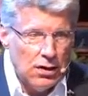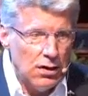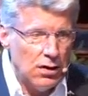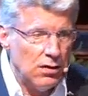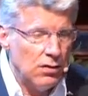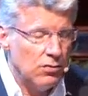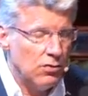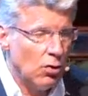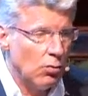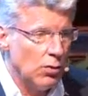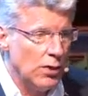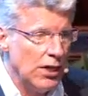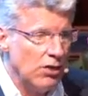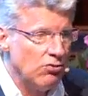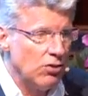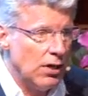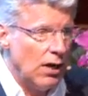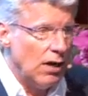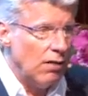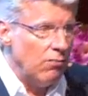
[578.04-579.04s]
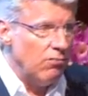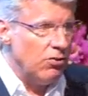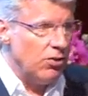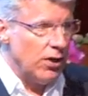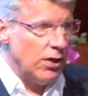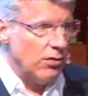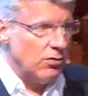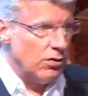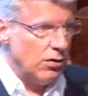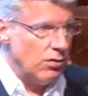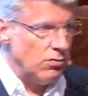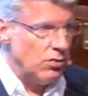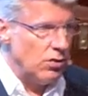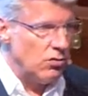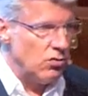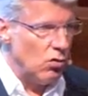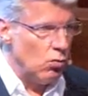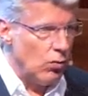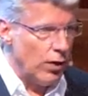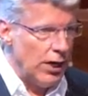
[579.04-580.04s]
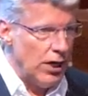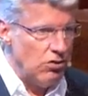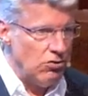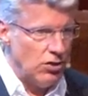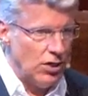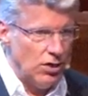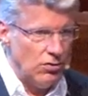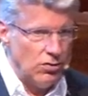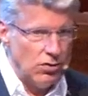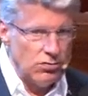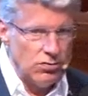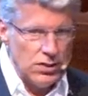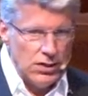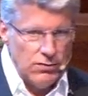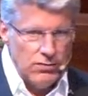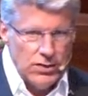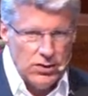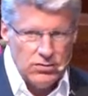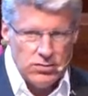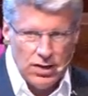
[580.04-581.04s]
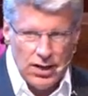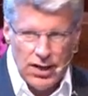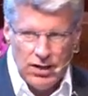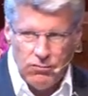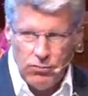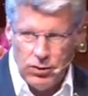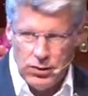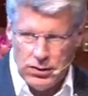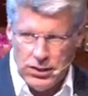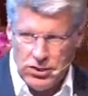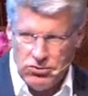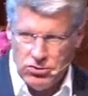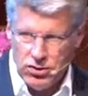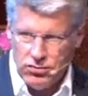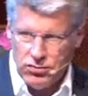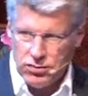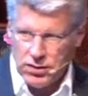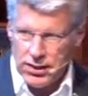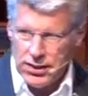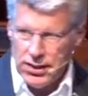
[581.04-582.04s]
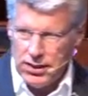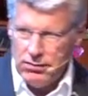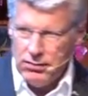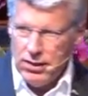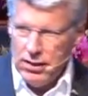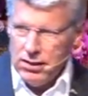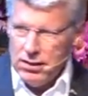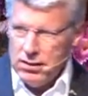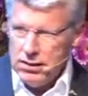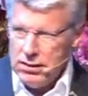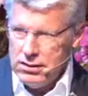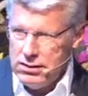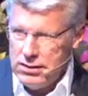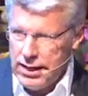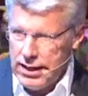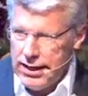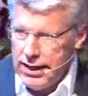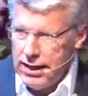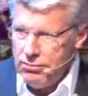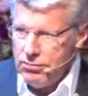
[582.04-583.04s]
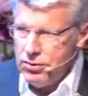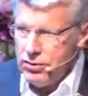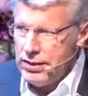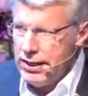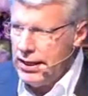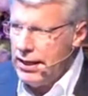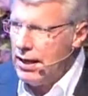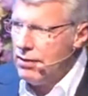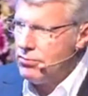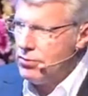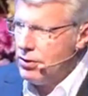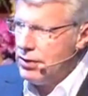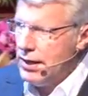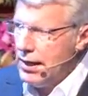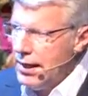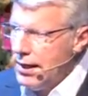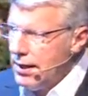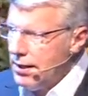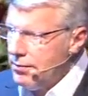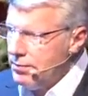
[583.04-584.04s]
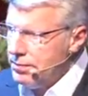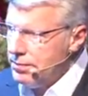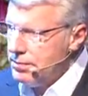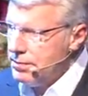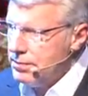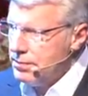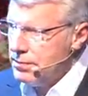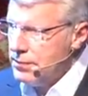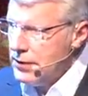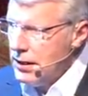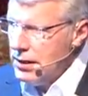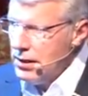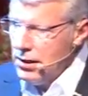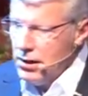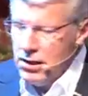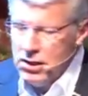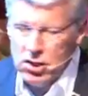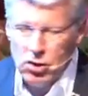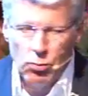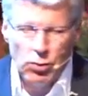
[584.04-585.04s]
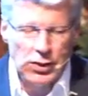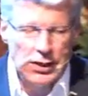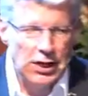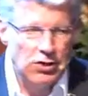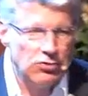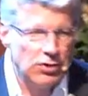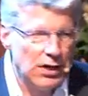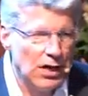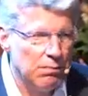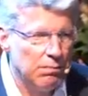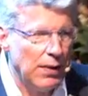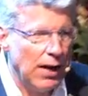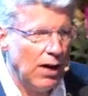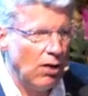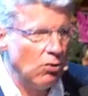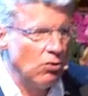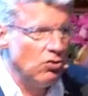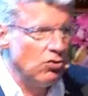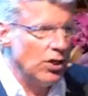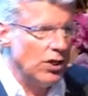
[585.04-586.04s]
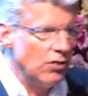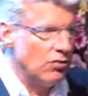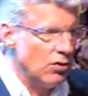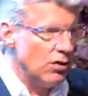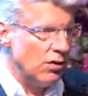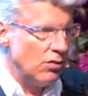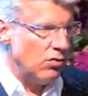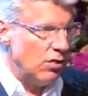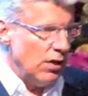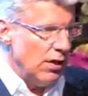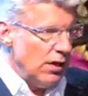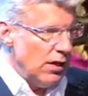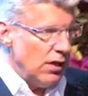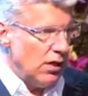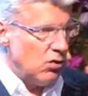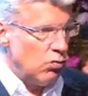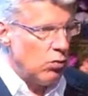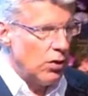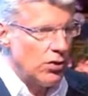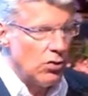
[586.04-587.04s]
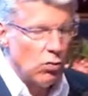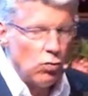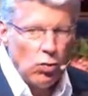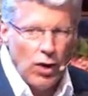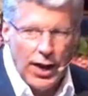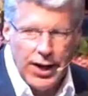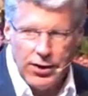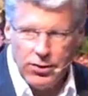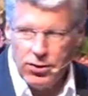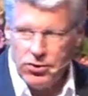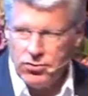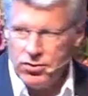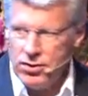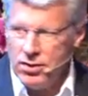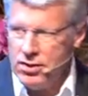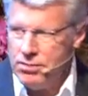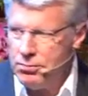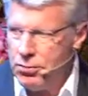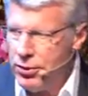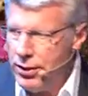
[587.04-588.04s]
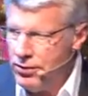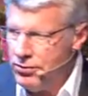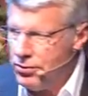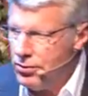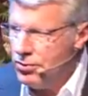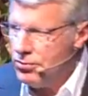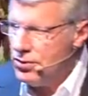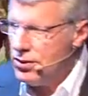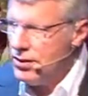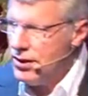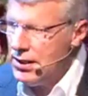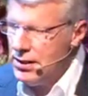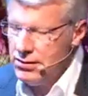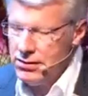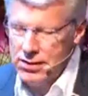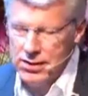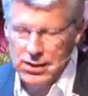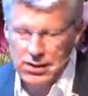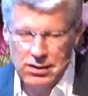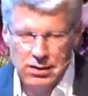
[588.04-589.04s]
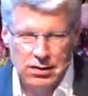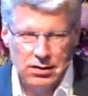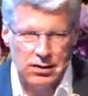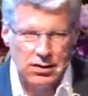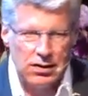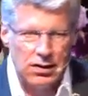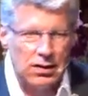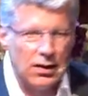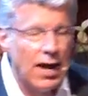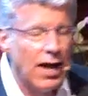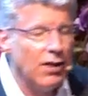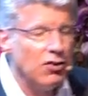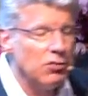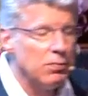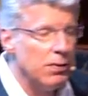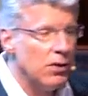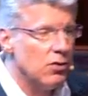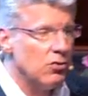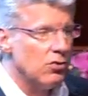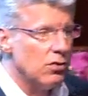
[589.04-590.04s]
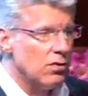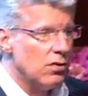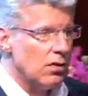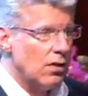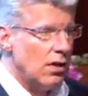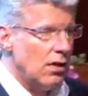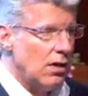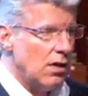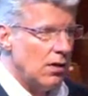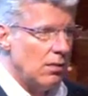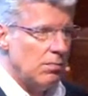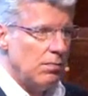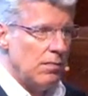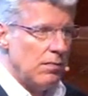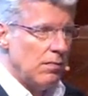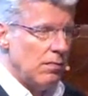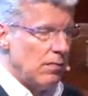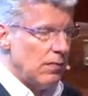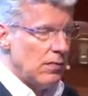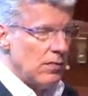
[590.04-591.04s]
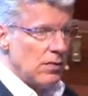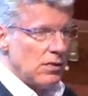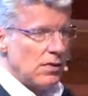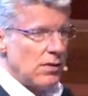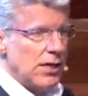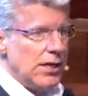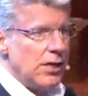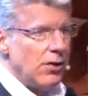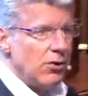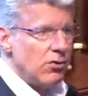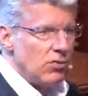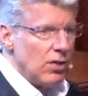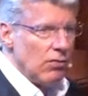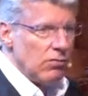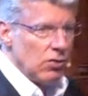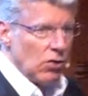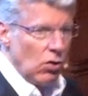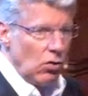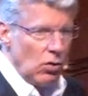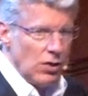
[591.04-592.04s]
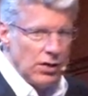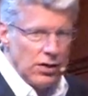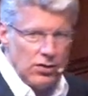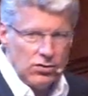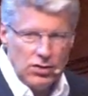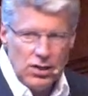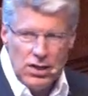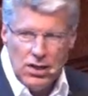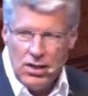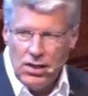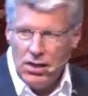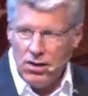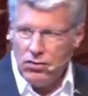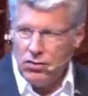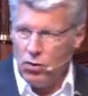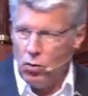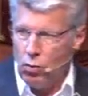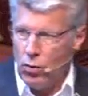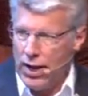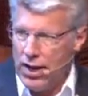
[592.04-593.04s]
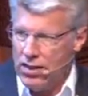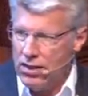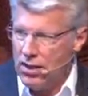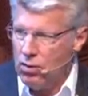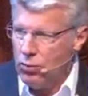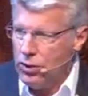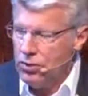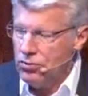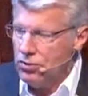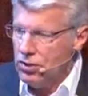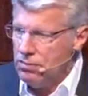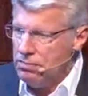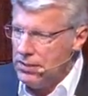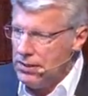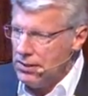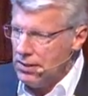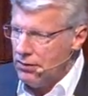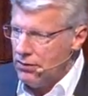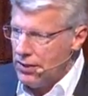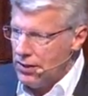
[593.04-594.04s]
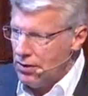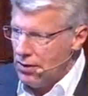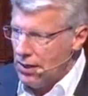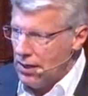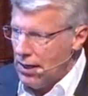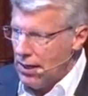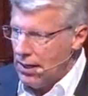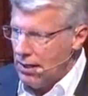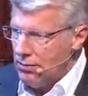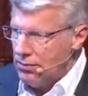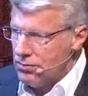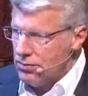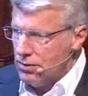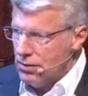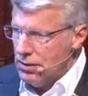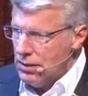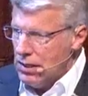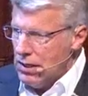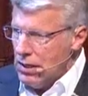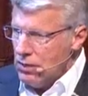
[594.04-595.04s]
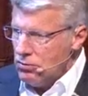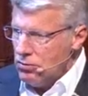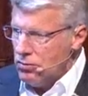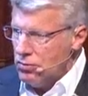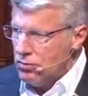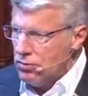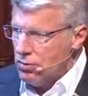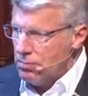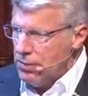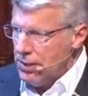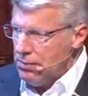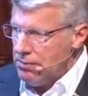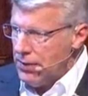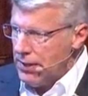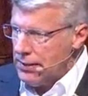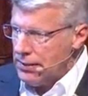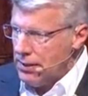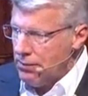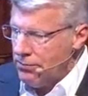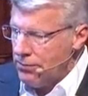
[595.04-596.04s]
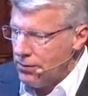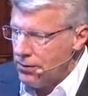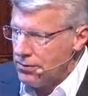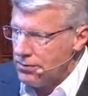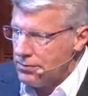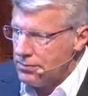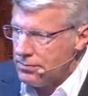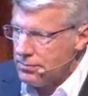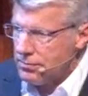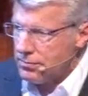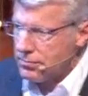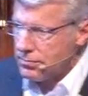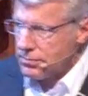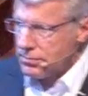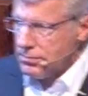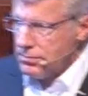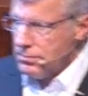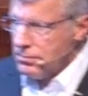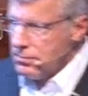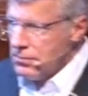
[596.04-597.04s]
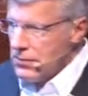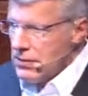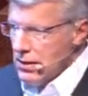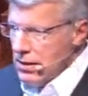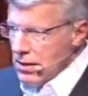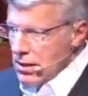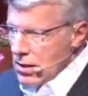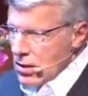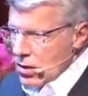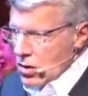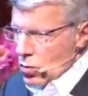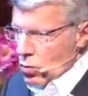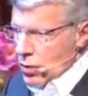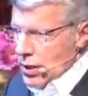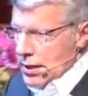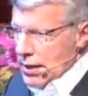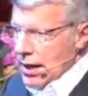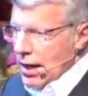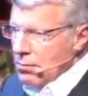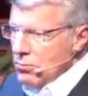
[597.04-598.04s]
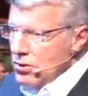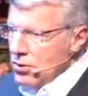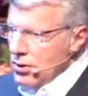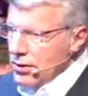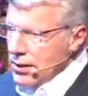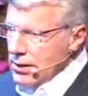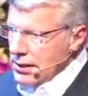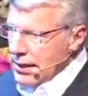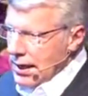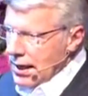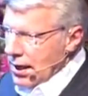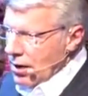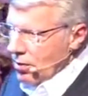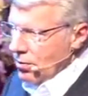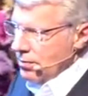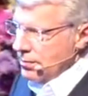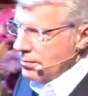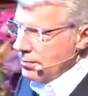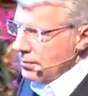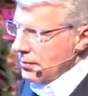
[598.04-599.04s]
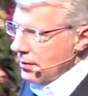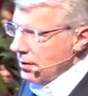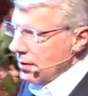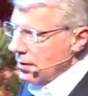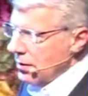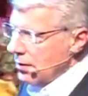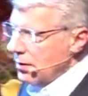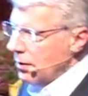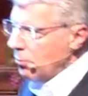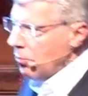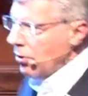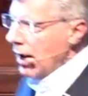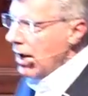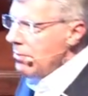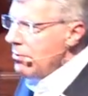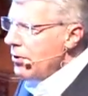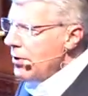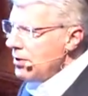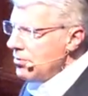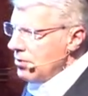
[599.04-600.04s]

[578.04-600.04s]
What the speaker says: The religion of Jesus is the way Jesus lived his life religiously, day after day after day. The religion about Jesus is what the writers and the preachers and the high spiritual leaders have told us the way that we should be living our lives. So there's a big, big difference. When it comes to the Tao The primary